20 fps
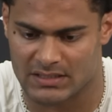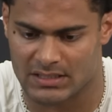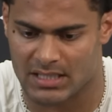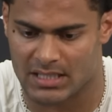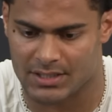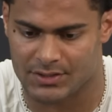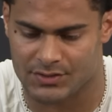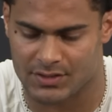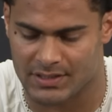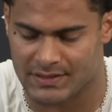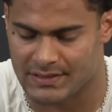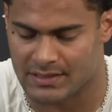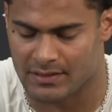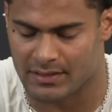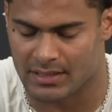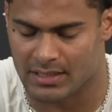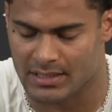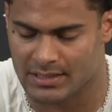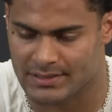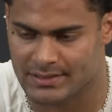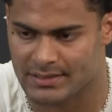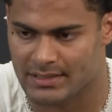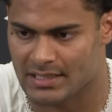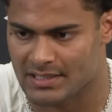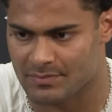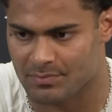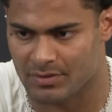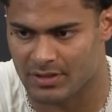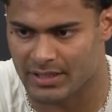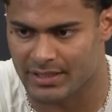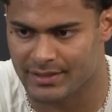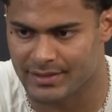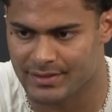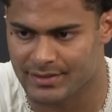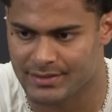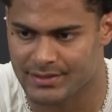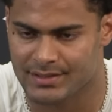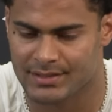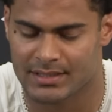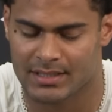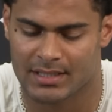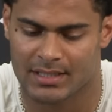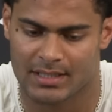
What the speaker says: a lot of trust in us as players.